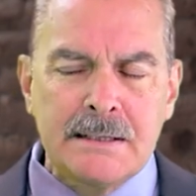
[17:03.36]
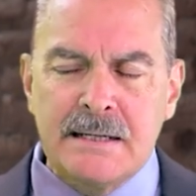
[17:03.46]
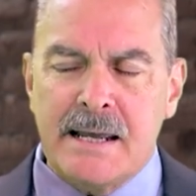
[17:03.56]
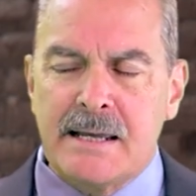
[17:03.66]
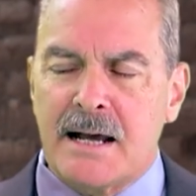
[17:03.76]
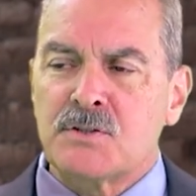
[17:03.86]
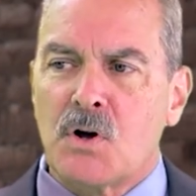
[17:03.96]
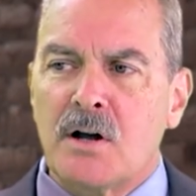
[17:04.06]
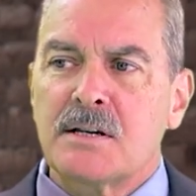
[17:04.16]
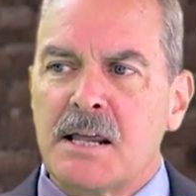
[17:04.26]
DA
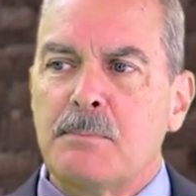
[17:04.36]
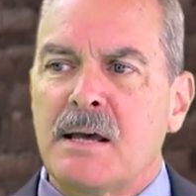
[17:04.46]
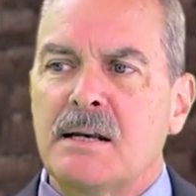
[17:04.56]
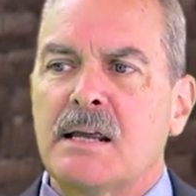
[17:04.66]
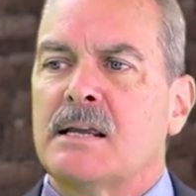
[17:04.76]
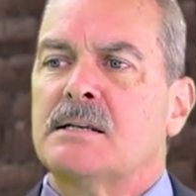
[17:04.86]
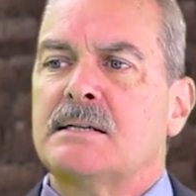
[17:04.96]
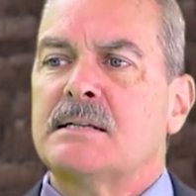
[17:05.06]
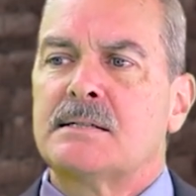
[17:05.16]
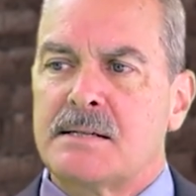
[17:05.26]
Gascon came in
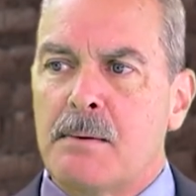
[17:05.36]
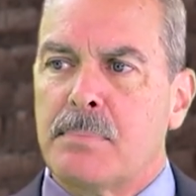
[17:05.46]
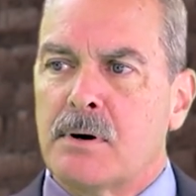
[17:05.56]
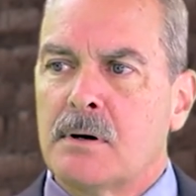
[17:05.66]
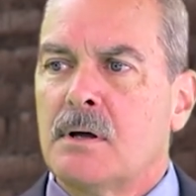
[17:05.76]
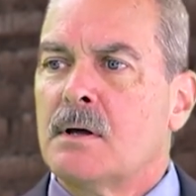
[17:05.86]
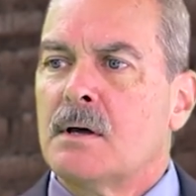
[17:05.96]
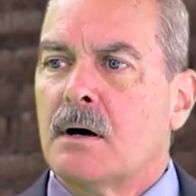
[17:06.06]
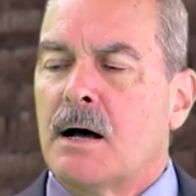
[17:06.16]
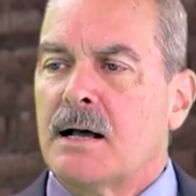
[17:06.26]
December
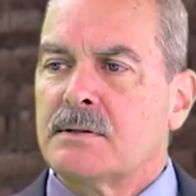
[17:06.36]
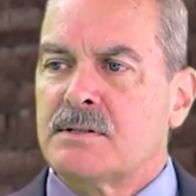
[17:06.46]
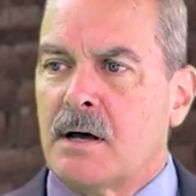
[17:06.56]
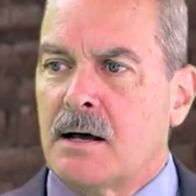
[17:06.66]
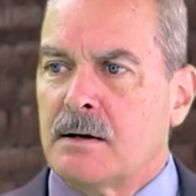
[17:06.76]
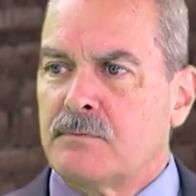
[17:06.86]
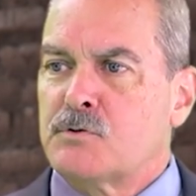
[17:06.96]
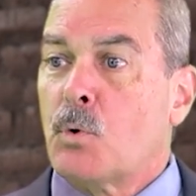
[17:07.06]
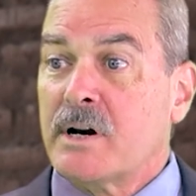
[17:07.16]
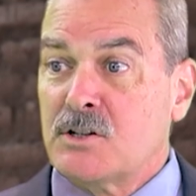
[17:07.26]

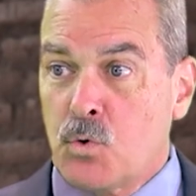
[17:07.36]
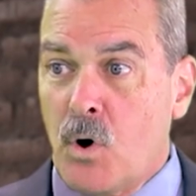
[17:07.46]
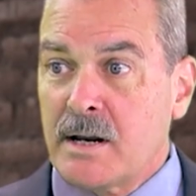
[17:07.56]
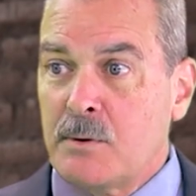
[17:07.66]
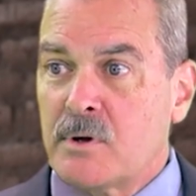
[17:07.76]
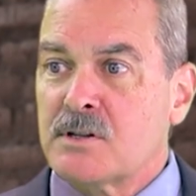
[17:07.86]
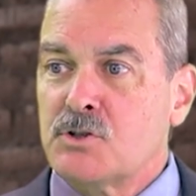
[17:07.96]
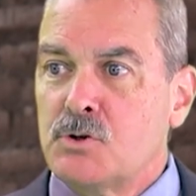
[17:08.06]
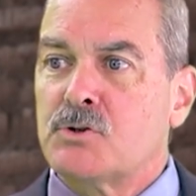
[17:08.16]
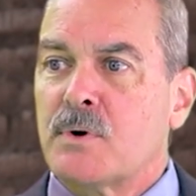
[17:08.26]
2020 with
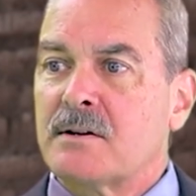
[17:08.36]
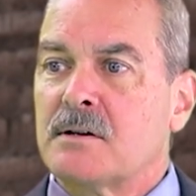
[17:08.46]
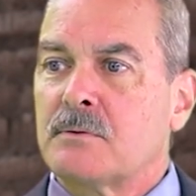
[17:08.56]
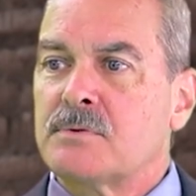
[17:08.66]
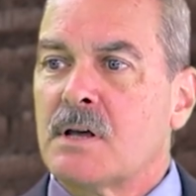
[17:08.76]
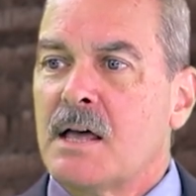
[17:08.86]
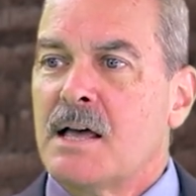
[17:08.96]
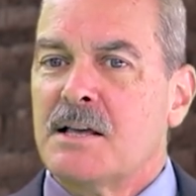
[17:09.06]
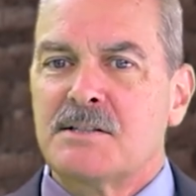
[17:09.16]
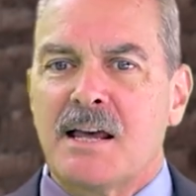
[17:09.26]
his new directives
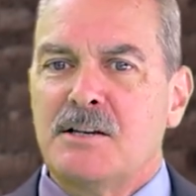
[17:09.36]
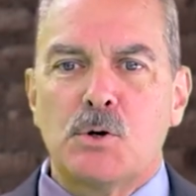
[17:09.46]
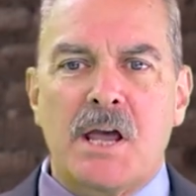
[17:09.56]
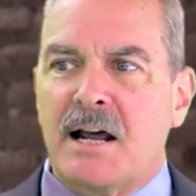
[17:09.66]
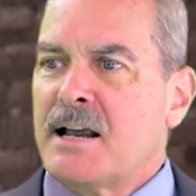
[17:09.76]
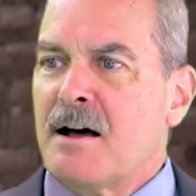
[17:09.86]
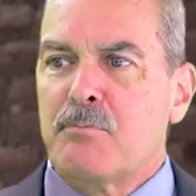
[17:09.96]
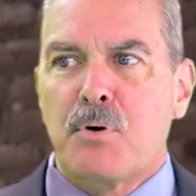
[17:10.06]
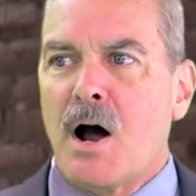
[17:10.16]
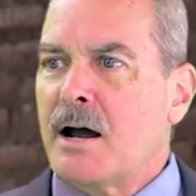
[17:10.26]
saying you can't
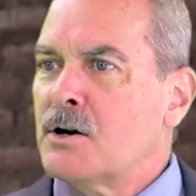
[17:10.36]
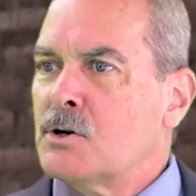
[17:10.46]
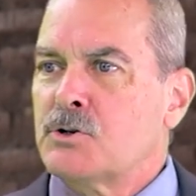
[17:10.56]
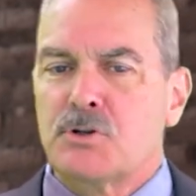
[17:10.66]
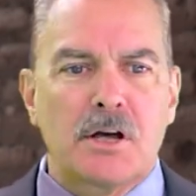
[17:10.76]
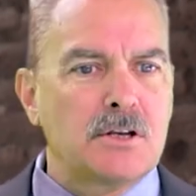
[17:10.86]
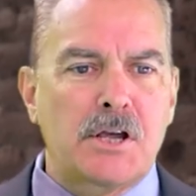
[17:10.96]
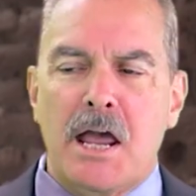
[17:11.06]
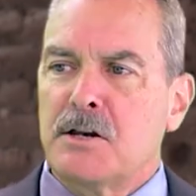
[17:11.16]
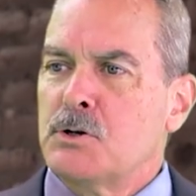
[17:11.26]
have priors, you
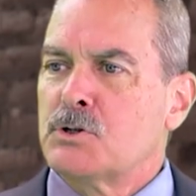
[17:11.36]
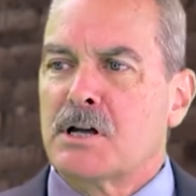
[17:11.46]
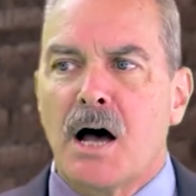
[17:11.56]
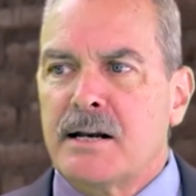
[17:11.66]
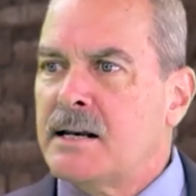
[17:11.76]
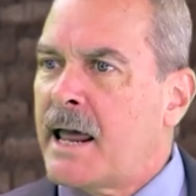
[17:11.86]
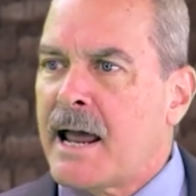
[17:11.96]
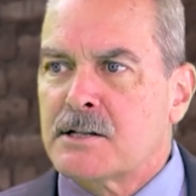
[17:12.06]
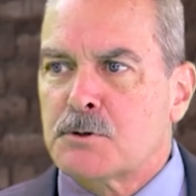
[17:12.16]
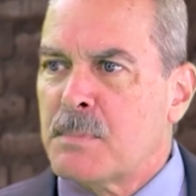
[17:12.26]
can't use a gun
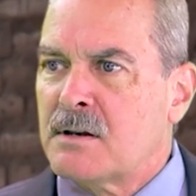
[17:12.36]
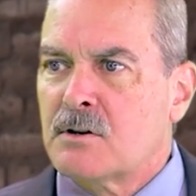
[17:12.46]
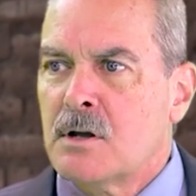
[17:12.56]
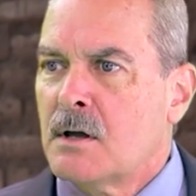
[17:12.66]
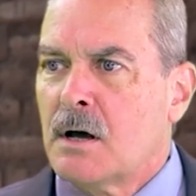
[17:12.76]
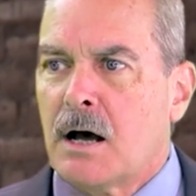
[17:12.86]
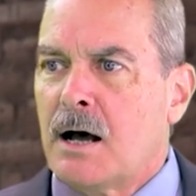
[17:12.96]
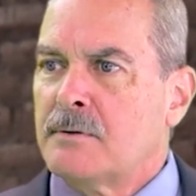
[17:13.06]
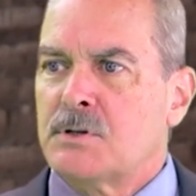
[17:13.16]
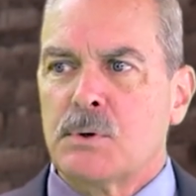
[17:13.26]
enhancement
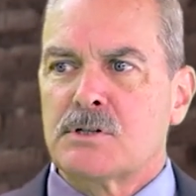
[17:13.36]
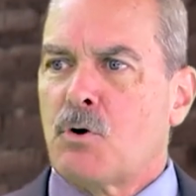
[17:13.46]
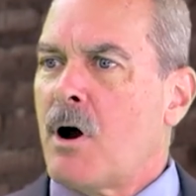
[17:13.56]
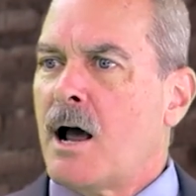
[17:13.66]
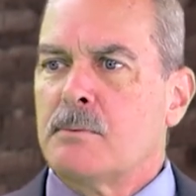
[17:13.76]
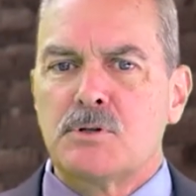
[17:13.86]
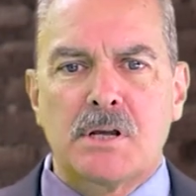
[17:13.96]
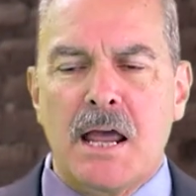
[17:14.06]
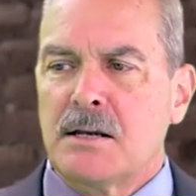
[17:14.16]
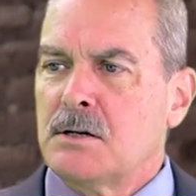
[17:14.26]
to his crimes, you
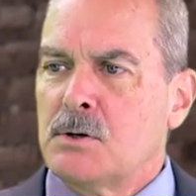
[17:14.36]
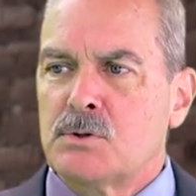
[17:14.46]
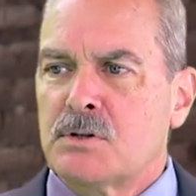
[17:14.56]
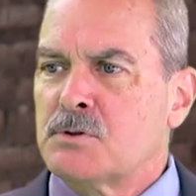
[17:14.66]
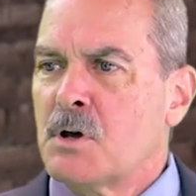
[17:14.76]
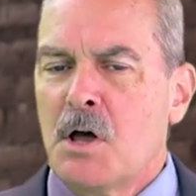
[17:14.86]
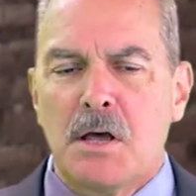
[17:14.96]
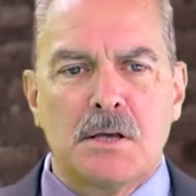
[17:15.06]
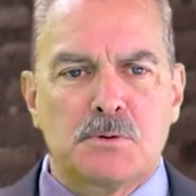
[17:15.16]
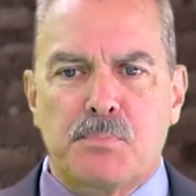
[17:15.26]
can't use
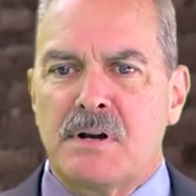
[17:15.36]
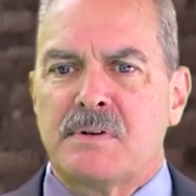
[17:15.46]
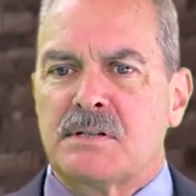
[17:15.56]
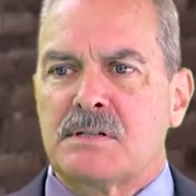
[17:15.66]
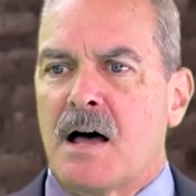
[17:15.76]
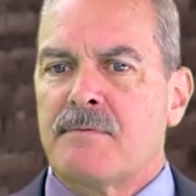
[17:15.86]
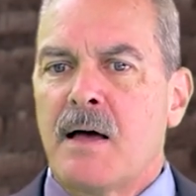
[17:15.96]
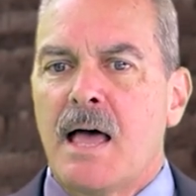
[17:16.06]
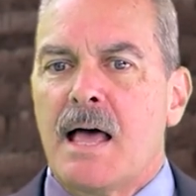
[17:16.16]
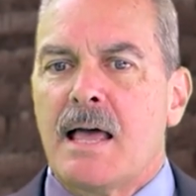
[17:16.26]
his previous stuff.
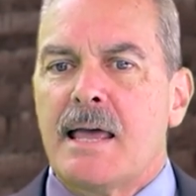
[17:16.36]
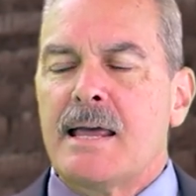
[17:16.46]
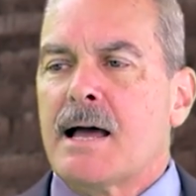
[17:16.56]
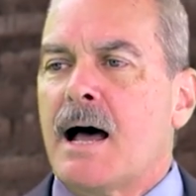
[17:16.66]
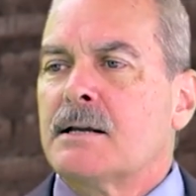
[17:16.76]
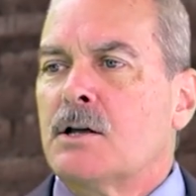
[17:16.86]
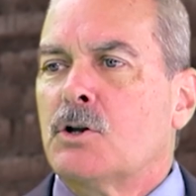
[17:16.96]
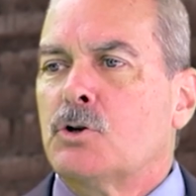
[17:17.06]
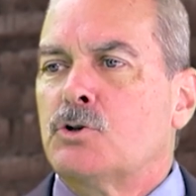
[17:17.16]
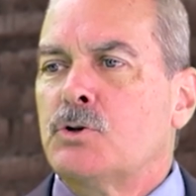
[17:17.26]
He got
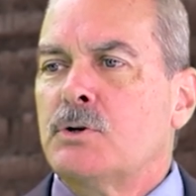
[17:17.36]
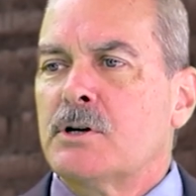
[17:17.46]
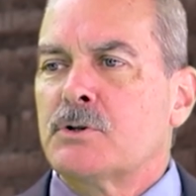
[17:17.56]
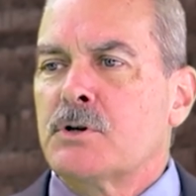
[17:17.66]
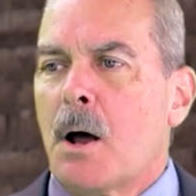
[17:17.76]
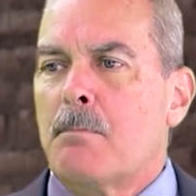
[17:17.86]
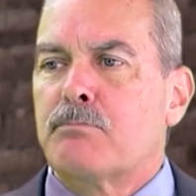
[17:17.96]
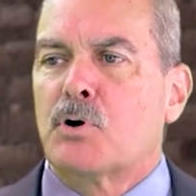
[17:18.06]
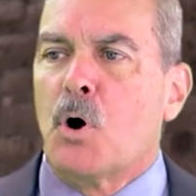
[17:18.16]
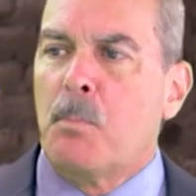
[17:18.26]
2 years
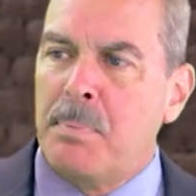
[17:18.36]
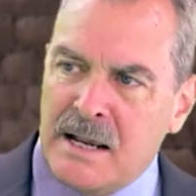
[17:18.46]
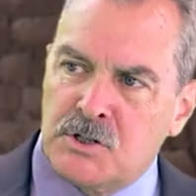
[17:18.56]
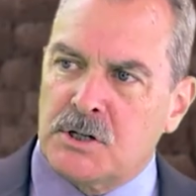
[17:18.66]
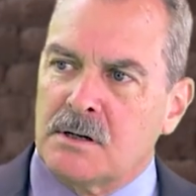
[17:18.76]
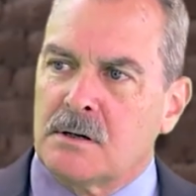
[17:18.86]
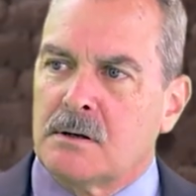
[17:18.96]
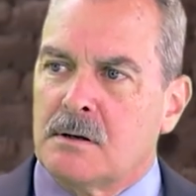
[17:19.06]
probation.